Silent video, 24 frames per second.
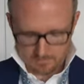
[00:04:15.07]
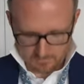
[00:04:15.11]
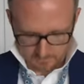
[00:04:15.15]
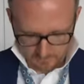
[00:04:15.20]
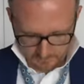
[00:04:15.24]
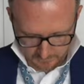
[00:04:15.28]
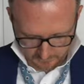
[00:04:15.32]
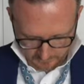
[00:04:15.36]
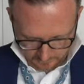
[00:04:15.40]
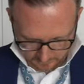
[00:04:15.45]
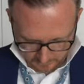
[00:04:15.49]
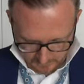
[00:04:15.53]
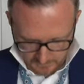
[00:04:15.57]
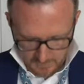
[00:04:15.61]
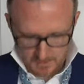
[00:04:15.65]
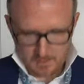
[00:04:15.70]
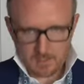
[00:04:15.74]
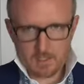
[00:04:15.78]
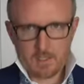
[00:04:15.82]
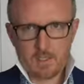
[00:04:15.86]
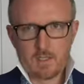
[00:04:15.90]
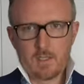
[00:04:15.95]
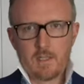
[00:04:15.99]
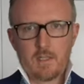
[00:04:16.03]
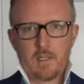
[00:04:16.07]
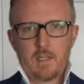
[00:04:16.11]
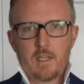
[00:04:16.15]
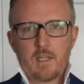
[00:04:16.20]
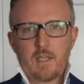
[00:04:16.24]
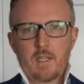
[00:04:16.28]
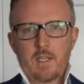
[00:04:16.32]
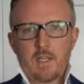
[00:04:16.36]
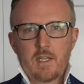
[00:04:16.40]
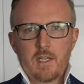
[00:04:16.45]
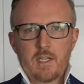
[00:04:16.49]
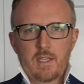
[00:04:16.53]
Let's see.
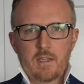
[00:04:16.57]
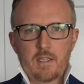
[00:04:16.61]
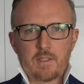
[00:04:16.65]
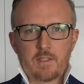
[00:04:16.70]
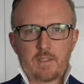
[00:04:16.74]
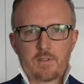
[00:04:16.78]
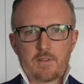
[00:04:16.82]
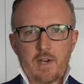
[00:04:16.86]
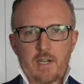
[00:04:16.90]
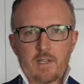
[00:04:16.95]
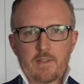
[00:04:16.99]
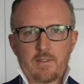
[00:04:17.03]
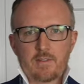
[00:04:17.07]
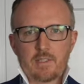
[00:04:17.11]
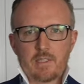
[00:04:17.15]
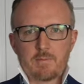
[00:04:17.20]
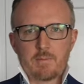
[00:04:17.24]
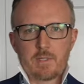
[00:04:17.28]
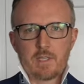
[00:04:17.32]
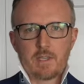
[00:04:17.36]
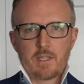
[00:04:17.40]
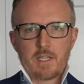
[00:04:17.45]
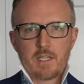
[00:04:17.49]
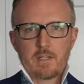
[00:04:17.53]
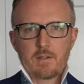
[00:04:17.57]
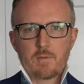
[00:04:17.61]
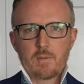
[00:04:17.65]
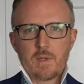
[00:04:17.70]
Let's try to simulate.